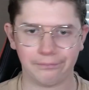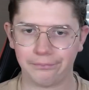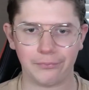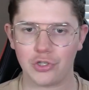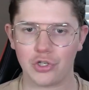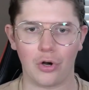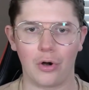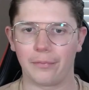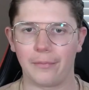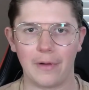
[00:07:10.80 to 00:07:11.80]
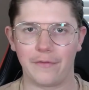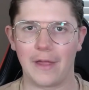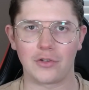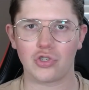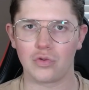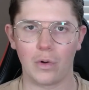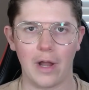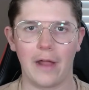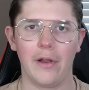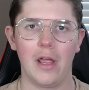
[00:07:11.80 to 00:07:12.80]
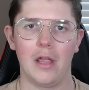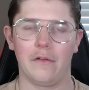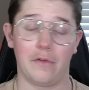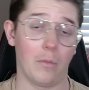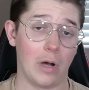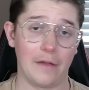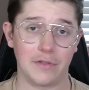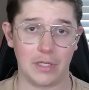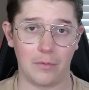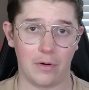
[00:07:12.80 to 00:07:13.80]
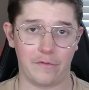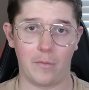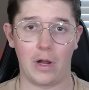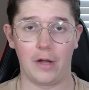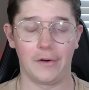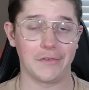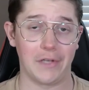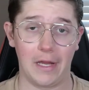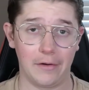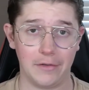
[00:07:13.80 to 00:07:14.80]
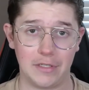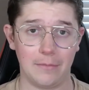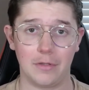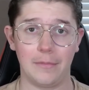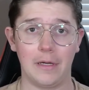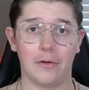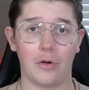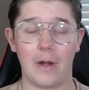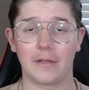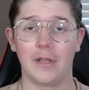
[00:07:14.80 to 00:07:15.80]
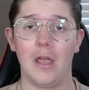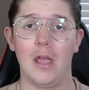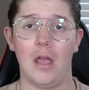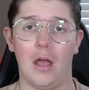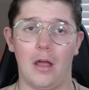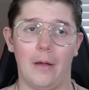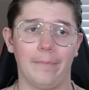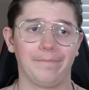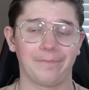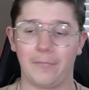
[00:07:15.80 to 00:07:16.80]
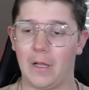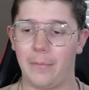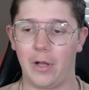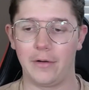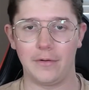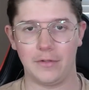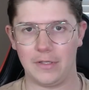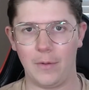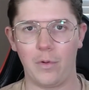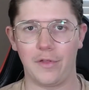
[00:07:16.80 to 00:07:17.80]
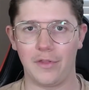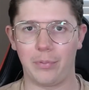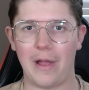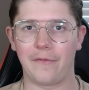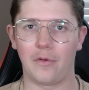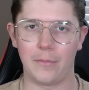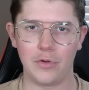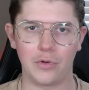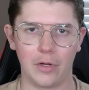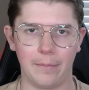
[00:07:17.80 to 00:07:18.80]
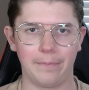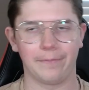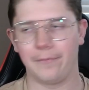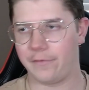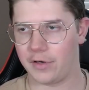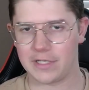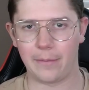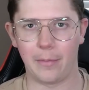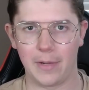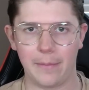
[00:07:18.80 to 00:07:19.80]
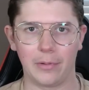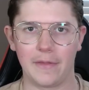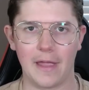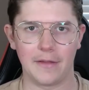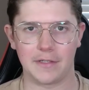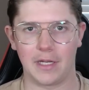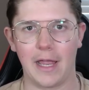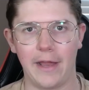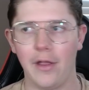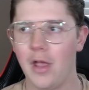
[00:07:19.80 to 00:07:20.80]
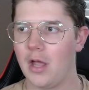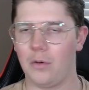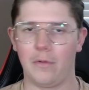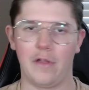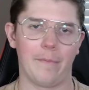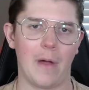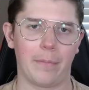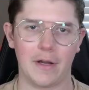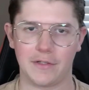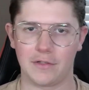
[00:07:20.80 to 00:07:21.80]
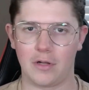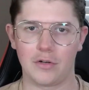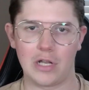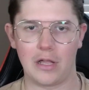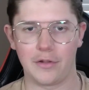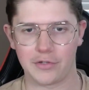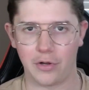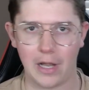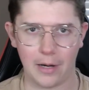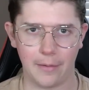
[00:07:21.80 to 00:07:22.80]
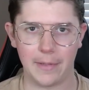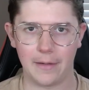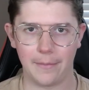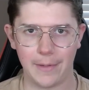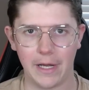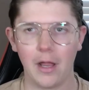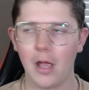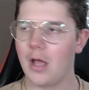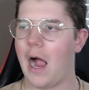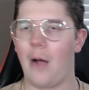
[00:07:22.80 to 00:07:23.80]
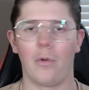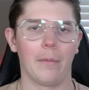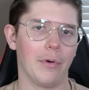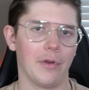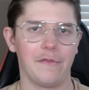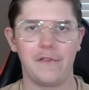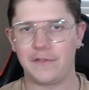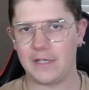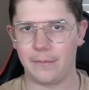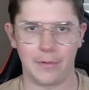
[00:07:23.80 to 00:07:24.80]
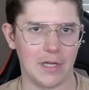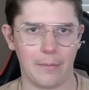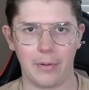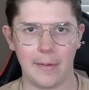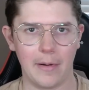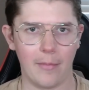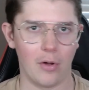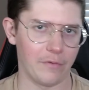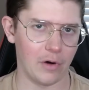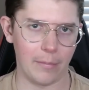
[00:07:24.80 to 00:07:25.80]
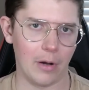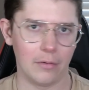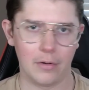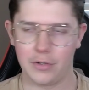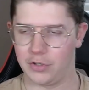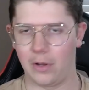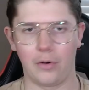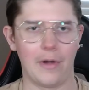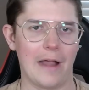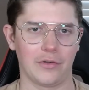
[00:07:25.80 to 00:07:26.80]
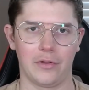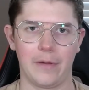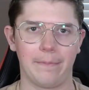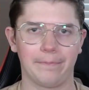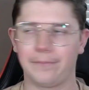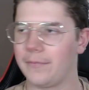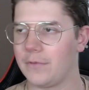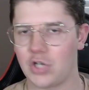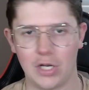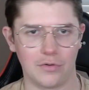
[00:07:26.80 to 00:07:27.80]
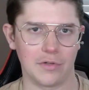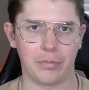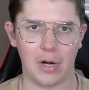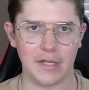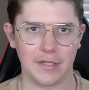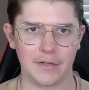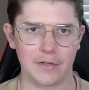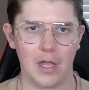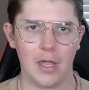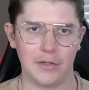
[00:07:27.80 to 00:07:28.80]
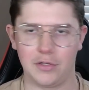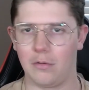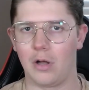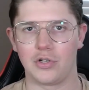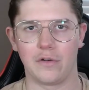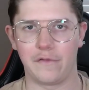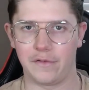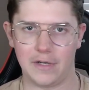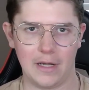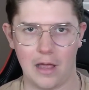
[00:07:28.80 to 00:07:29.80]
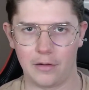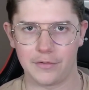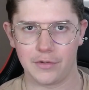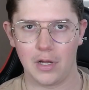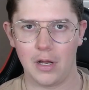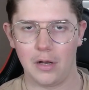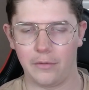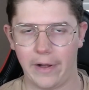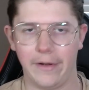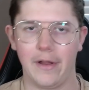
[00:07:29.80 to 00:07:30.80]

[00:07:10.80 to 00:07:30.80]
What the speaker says: sure if that's true or not. From what I've seen, or from what I understand, it seems to be correct. But within the platform, you could, for example, manipulate that and say, hey, if my price is $100 on AIRBNB, I want to put a 15% premium on Vrbo. So it'll naturally change those prices to $115, right?